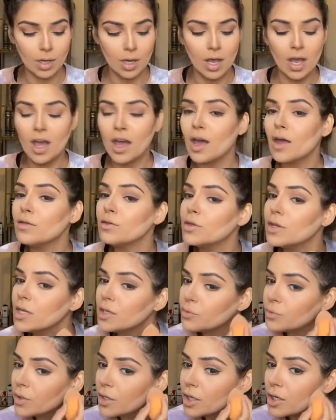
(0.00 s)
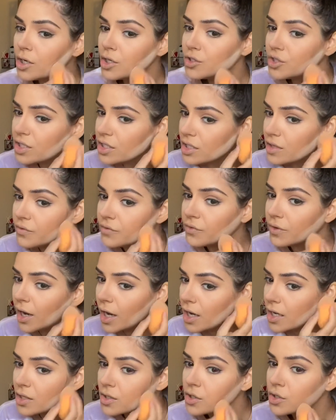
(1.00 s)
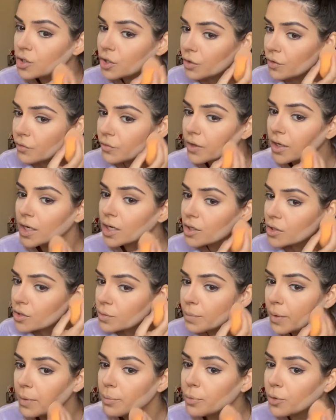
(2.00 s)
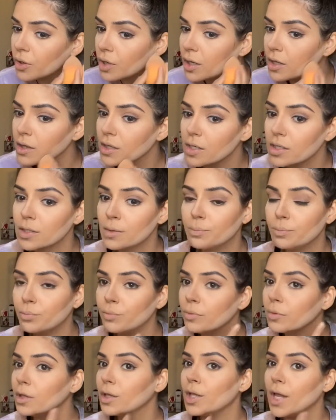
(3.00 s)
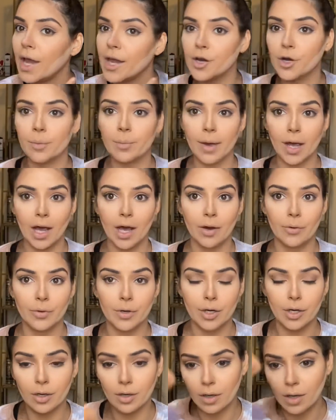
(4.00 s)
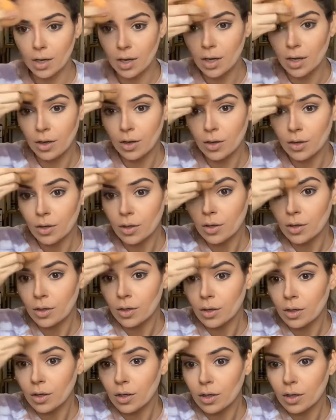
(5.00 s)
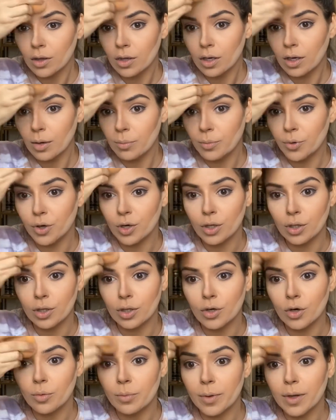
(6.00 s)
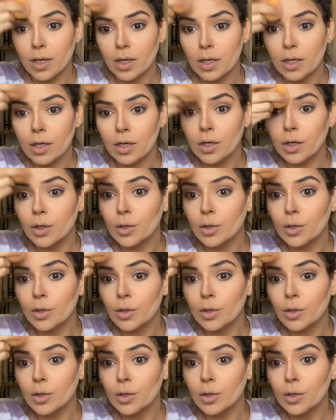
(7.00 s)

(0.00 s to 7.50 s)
And this right here just defines your face by putting this lighter powder. And then I put a little bit here.